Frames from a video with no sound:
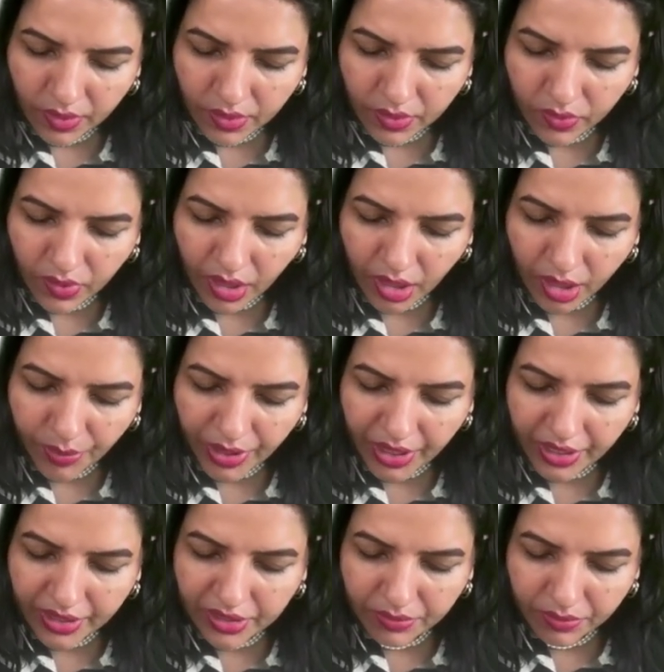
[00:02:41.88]
So carbon
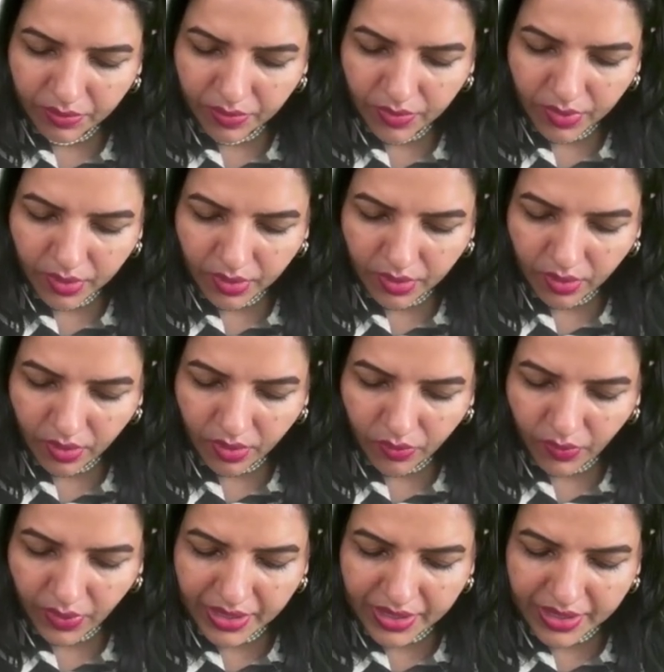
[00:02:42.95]
atom on
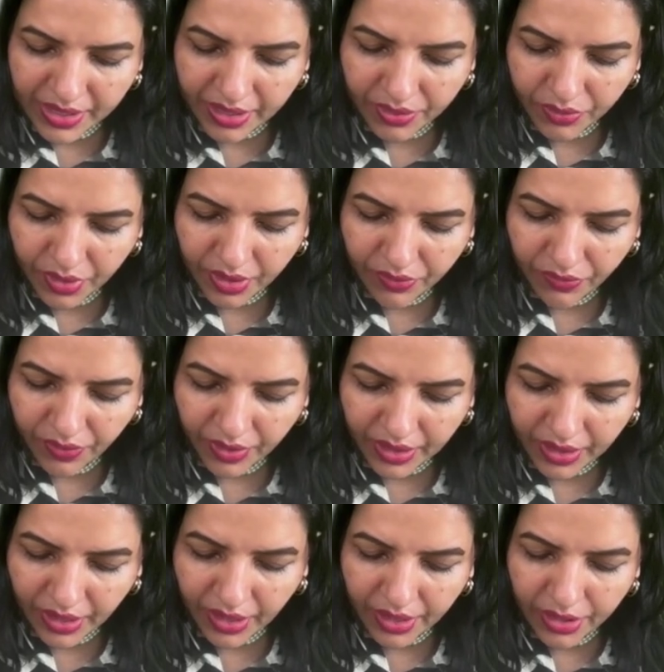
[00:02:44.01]
one side you can
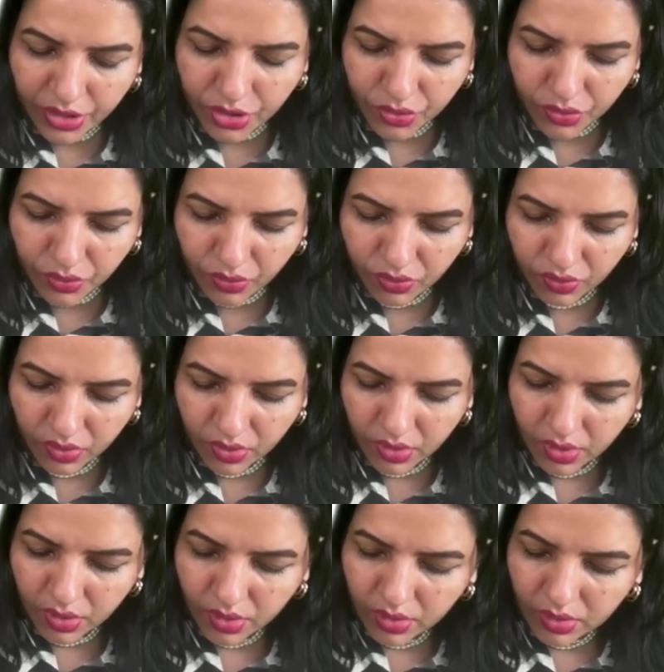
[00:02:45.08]
find NH2.
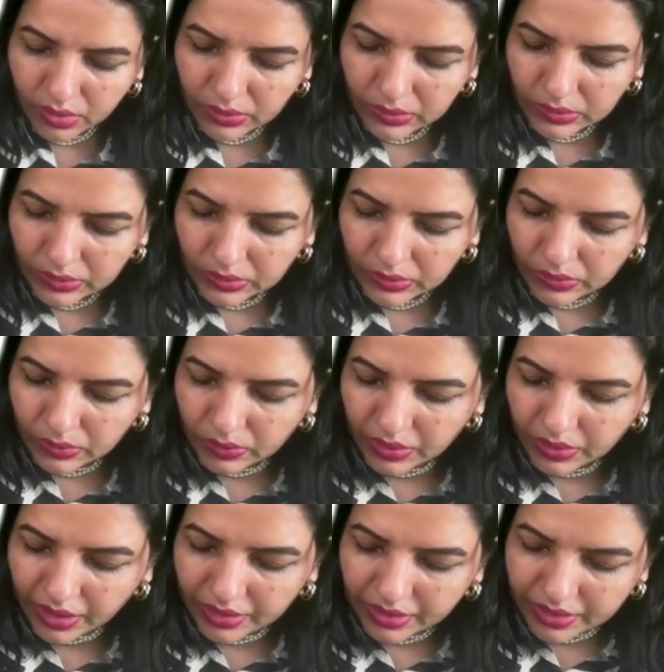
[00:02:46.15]
On
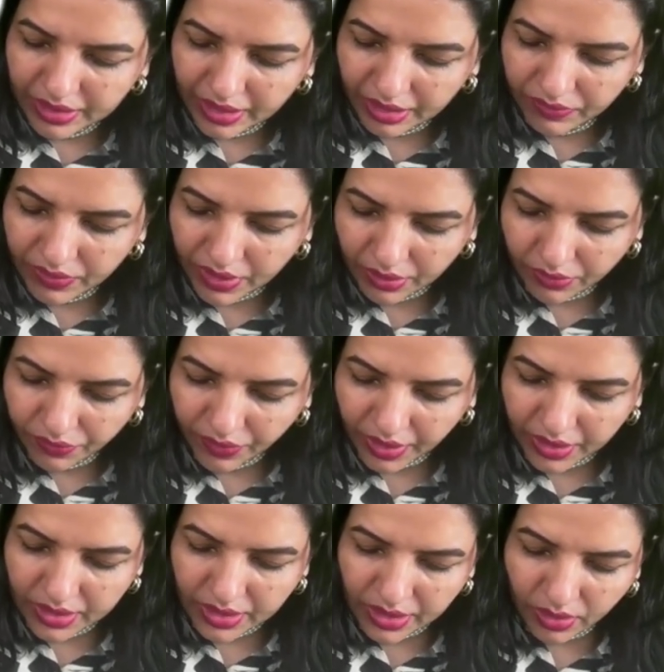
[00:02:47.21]
the other side we can
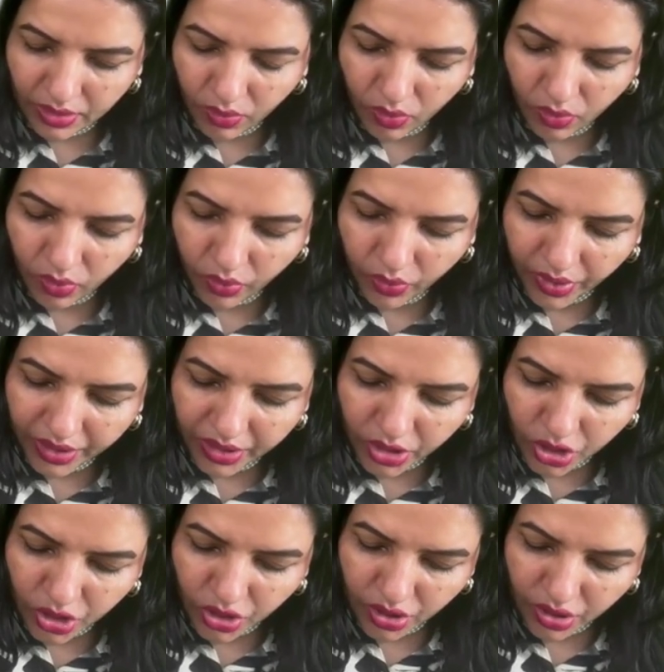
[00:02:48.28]
find
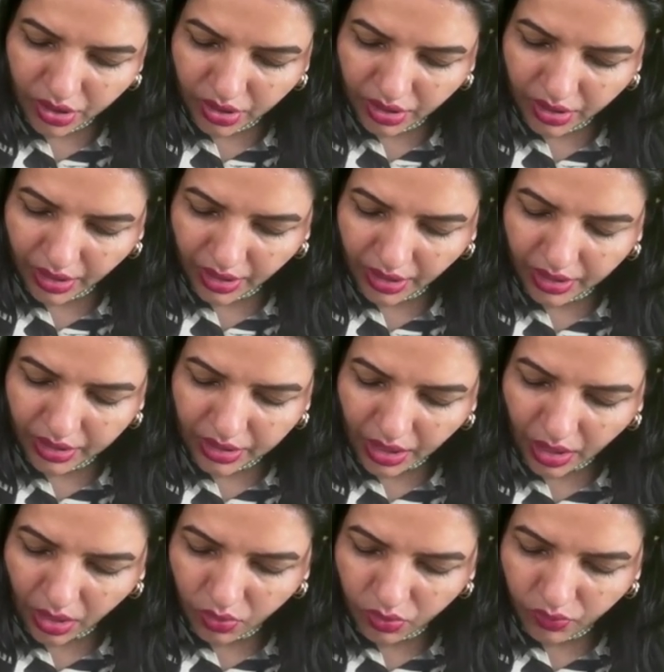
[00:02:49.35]
COOH, and
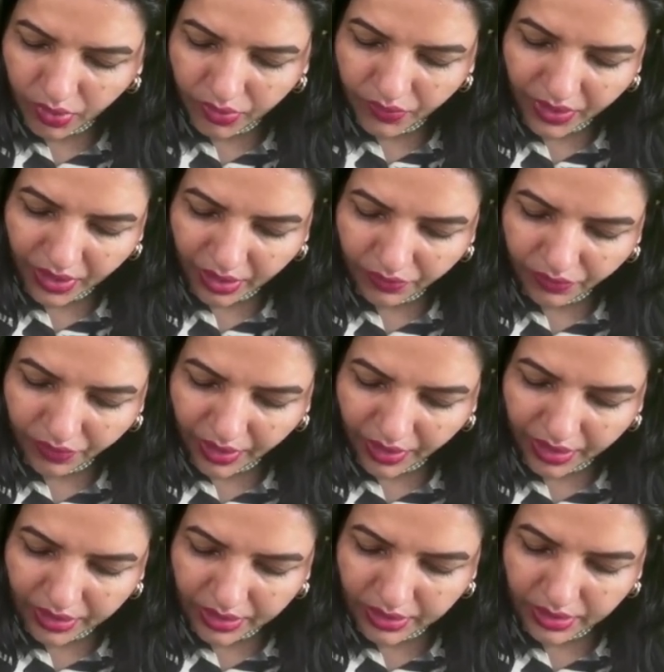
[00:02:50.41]
down what we can
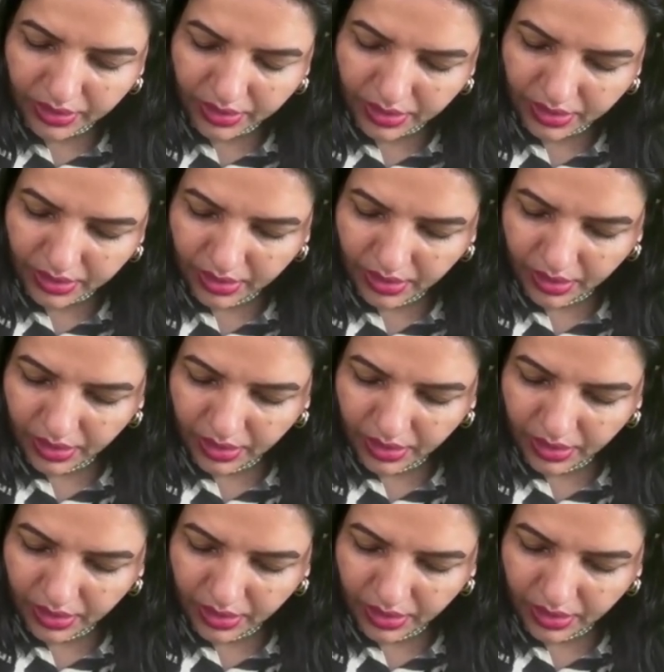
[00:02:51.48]
find is